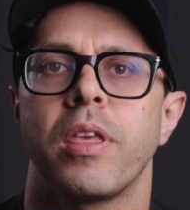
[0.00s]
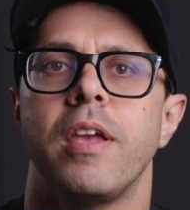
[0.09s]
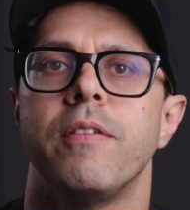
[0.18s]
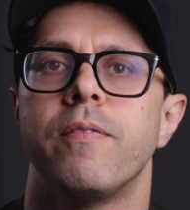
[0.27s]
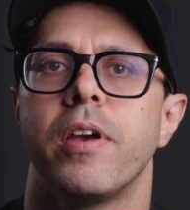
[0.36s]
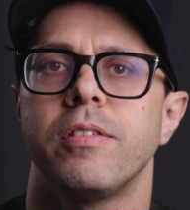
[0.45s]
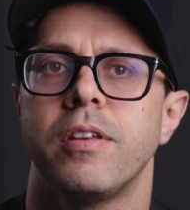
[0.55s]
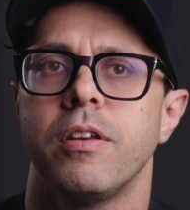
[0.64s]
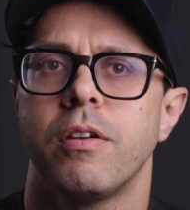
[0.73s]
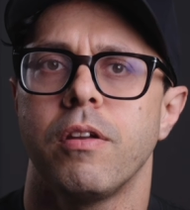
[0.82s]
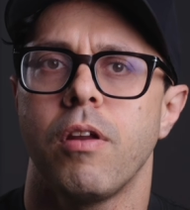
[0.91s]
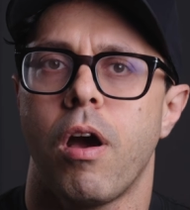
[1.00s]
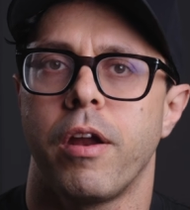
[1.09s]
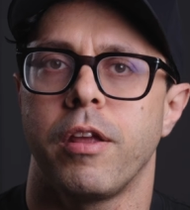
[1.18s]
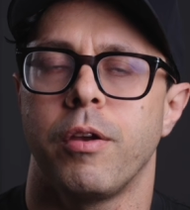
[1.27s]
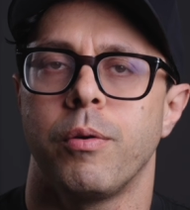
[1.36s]
Invest in good
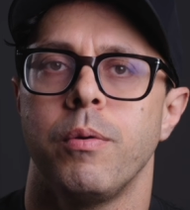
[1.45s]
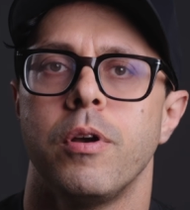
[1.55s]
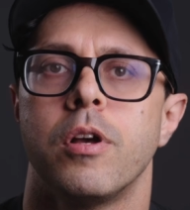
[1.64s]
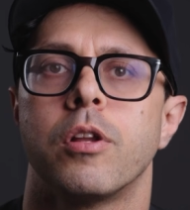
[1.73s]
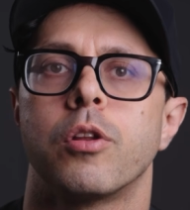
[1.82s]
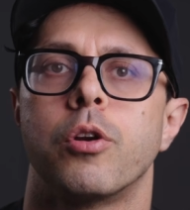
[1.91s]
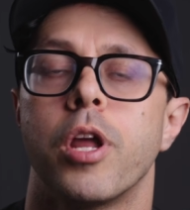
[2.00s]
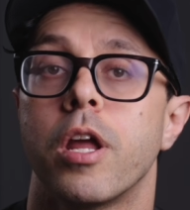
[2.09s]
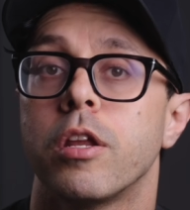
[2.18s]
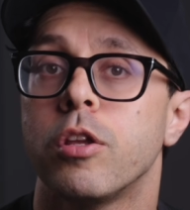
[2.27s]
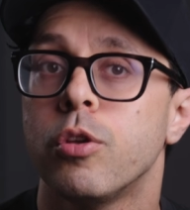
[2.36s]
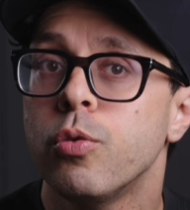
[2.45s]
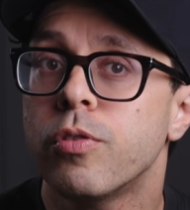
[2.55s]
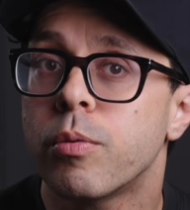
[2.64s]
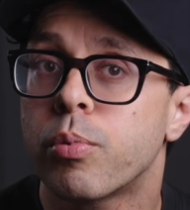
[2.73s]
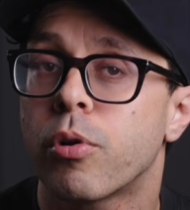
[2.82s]
audio, learn how to use
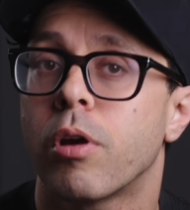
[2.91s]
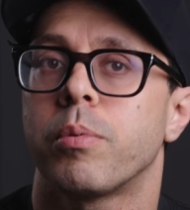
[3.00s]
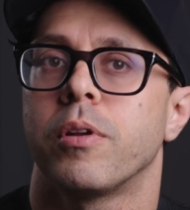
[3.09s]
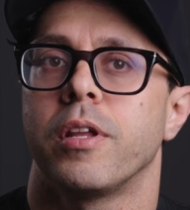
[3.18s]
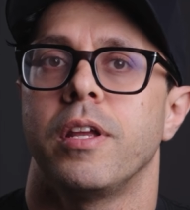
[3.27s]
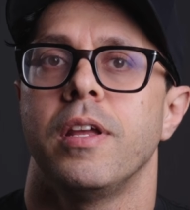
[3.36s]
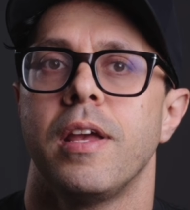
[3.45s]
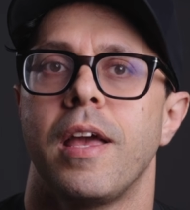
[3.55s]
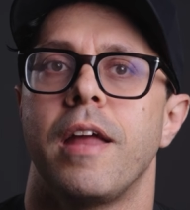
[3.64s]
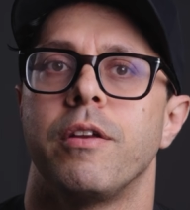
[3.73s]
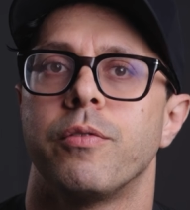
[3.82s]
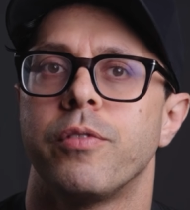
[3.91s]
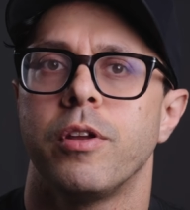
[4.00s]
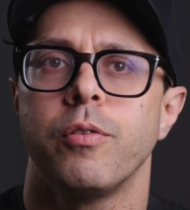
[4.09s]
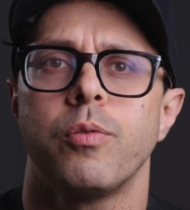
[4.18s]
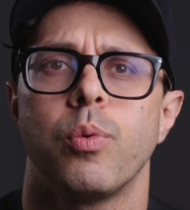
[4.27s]
it properly, and your
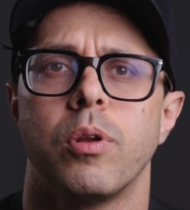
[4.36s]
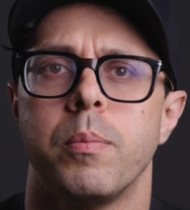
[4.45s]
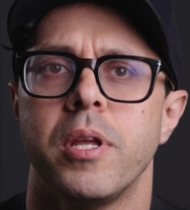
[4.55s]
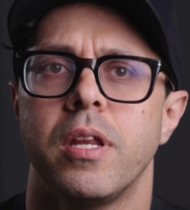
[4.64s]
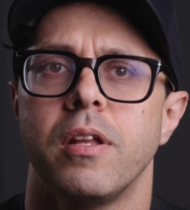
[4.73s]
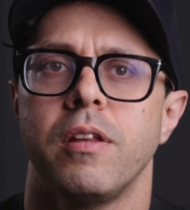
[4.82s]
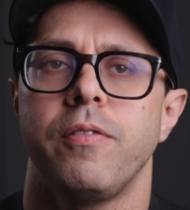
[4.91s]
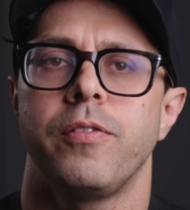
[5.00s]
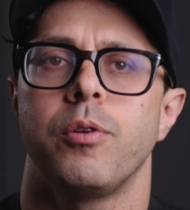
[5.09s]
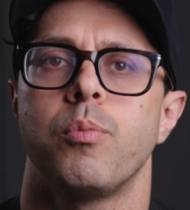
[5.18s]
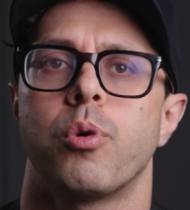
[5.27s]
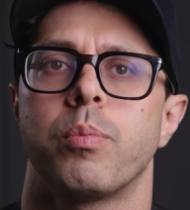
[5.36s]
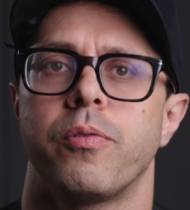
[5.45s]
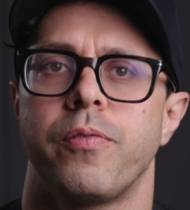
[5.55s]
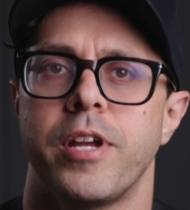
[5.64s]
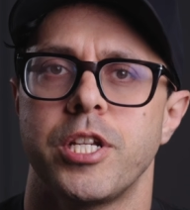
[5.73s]
videos will immediately feel more
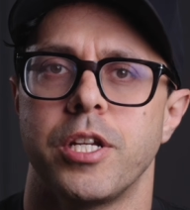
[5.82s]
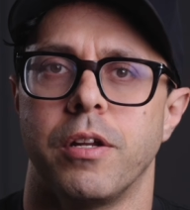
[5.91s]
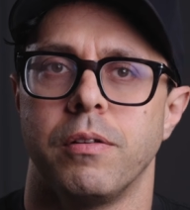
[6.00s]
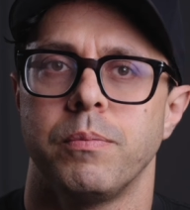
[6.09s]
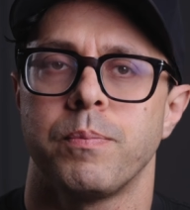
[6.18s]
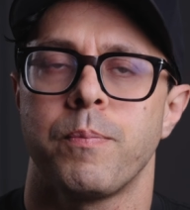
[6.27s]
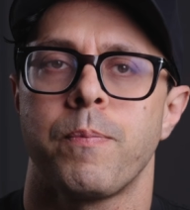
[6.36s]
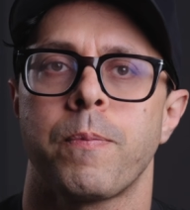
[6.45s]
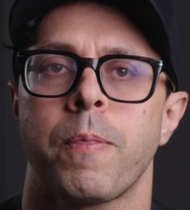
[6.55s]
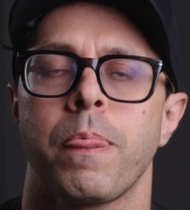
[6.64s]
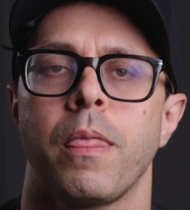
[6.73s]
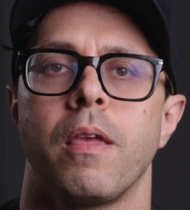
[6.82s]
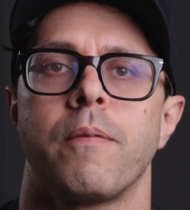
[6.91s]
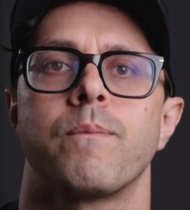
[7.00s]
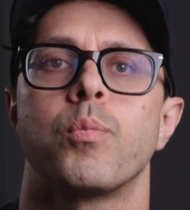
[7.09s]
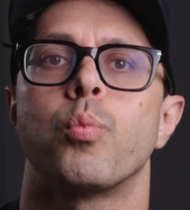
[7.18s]
professional.
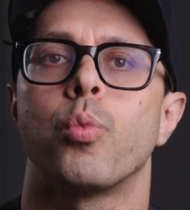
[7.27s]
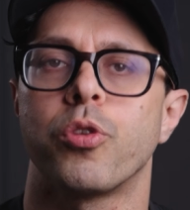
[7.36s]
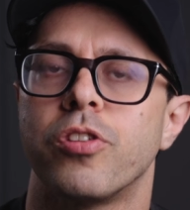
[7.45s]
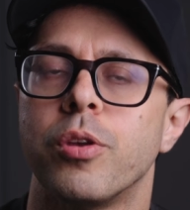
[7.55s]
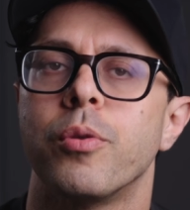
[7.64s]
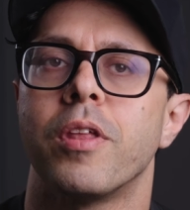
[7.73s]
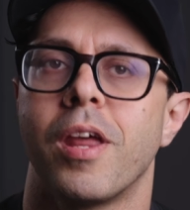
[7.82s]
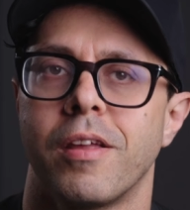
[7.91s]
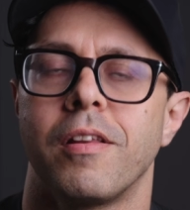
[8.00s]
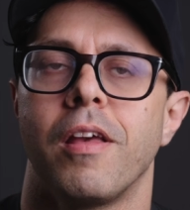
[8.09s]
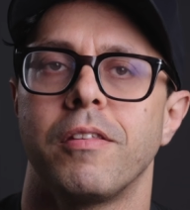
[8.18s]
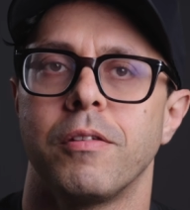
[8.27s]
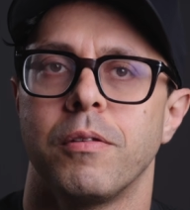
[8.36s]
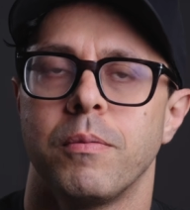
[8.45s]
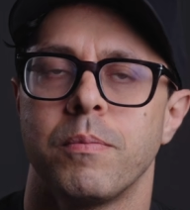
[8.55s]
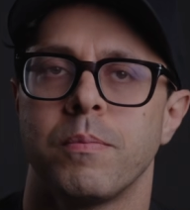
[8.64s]
We'll see you in the next lesson.